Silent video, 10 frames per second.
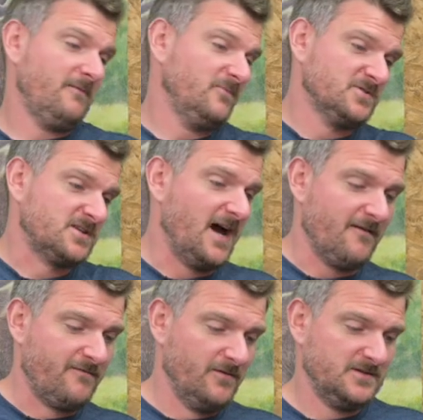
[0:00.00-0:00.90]
We'll
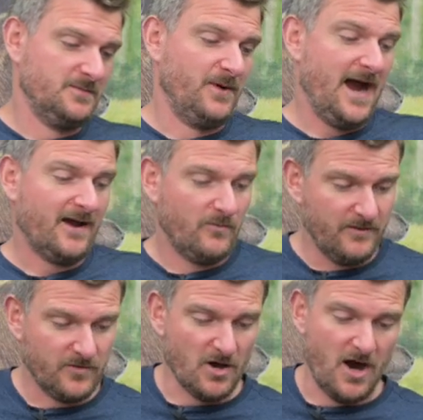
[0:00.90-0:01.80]
start front to back.
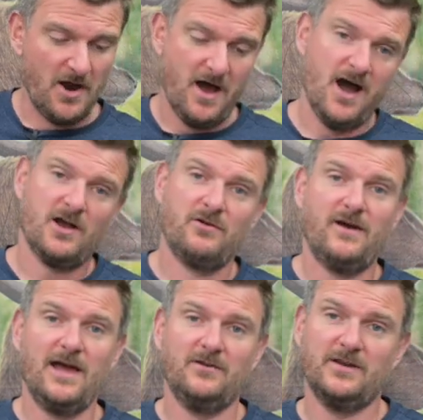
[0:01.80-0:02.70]
We've got an Arca
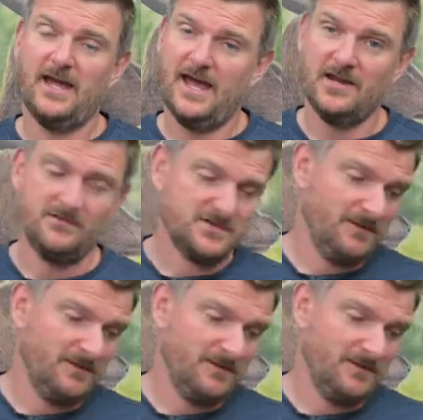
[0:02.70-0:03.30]
rail under here, and you've